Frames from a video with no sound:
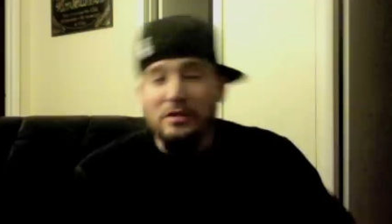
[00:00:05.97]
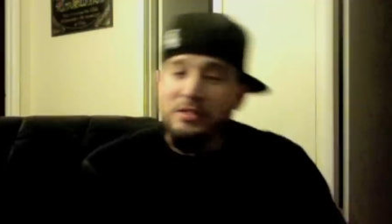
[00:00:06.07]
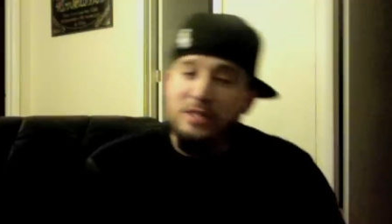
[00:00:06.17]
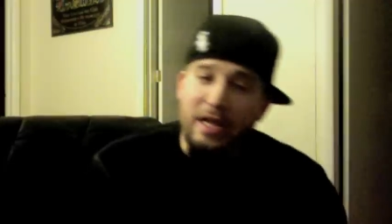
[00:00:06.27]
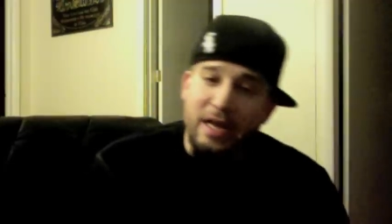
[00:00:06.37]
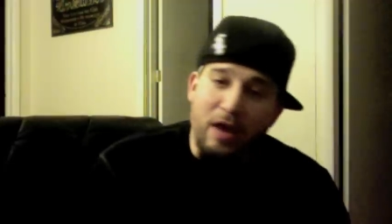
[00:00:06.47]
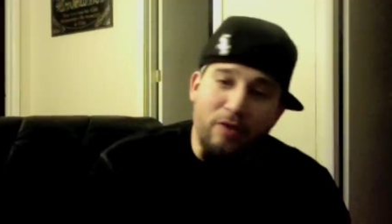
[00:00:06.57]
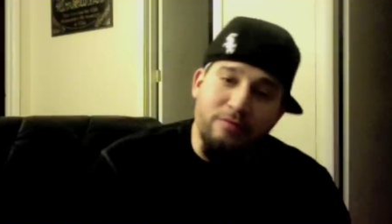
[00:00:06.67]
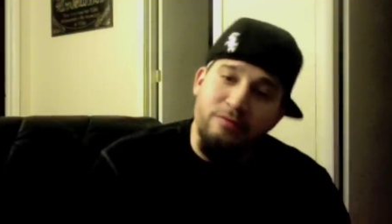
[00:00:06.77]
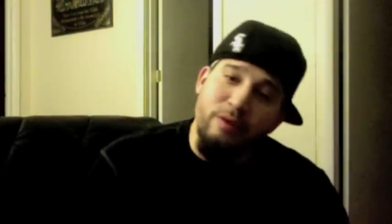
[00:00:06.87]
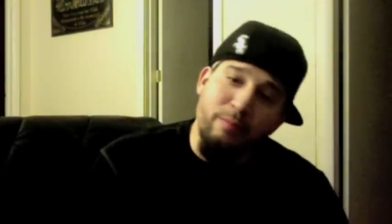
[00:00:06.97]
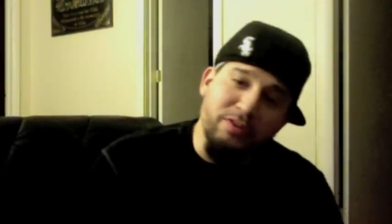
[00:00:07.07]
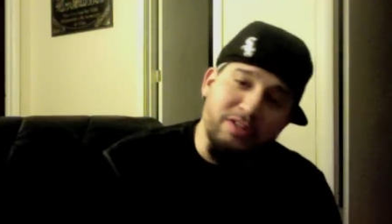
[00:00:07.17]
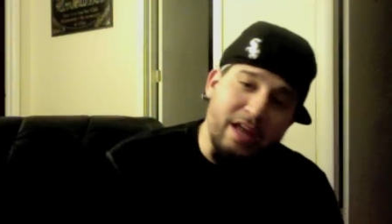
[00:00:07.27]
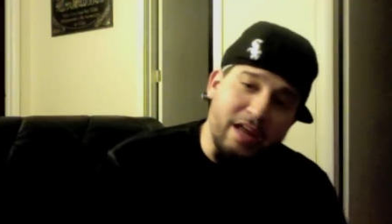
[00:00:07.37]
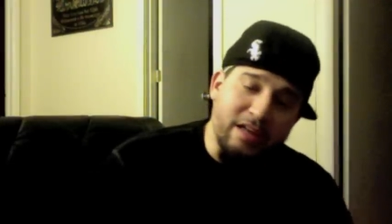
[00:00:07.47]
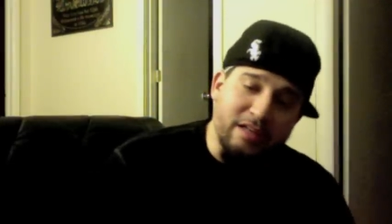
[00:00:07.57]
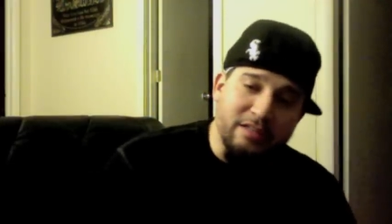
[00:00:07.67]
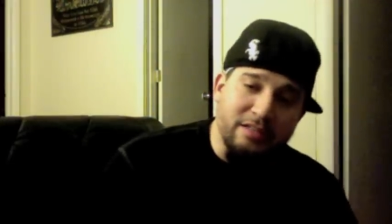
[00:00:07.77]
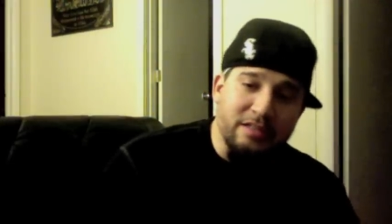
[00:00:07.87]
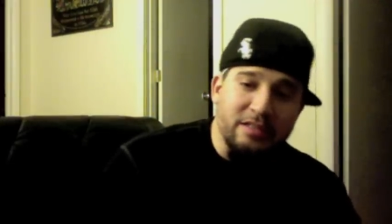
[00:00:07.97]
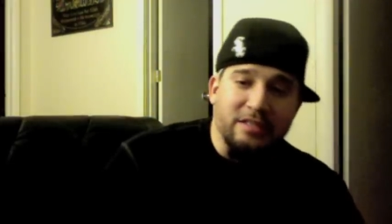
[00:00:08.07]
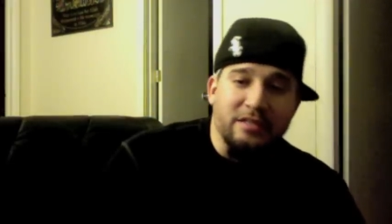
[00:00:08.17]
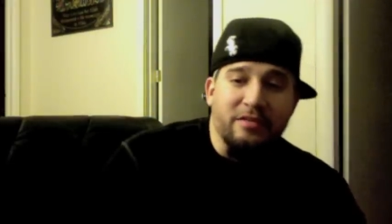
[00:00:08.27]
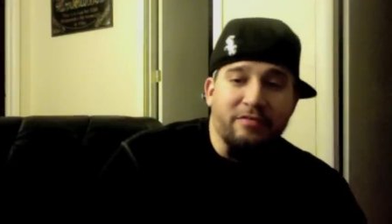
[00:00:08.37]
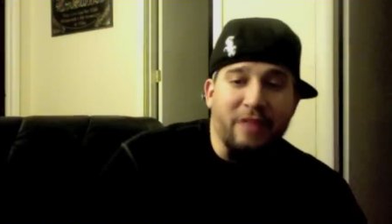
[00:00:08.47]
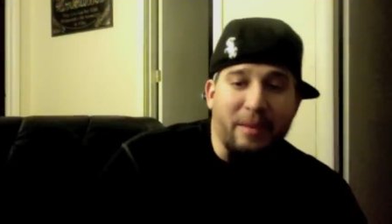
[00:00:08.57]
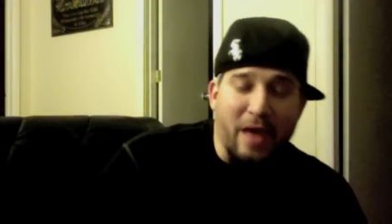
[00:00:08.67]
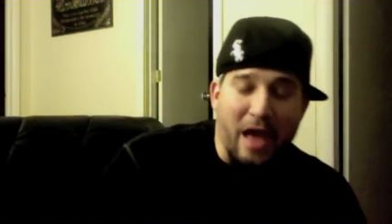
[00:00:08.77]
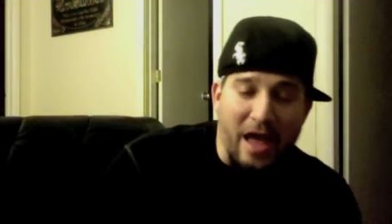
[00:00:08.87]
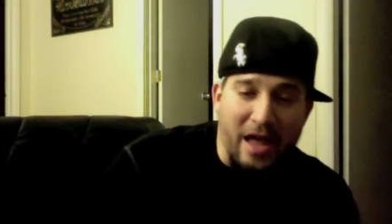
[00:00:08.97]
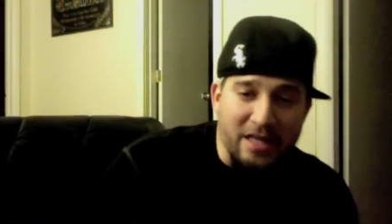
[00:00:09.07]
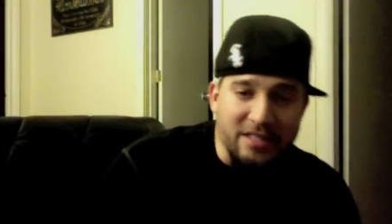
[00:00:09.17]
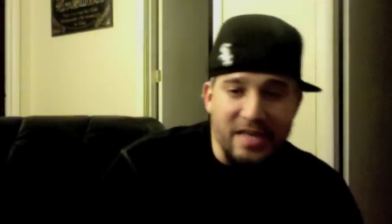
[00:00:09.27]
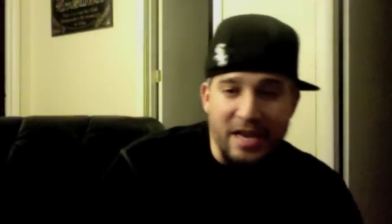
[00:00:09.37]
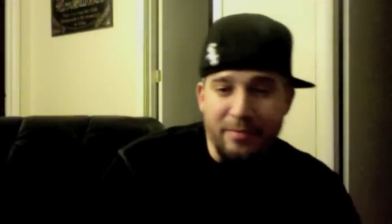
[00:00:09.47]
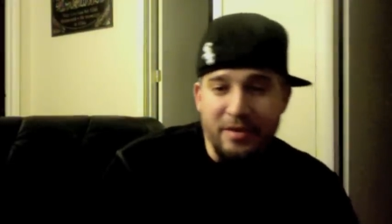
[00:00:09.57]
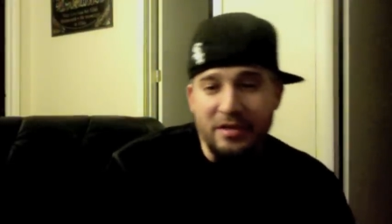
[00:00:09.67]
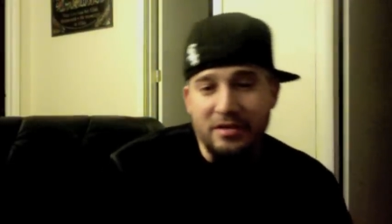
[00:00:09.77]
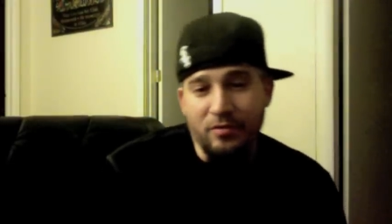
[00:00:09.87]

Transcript: Check it out. Representing Flame and Hot Entertainment.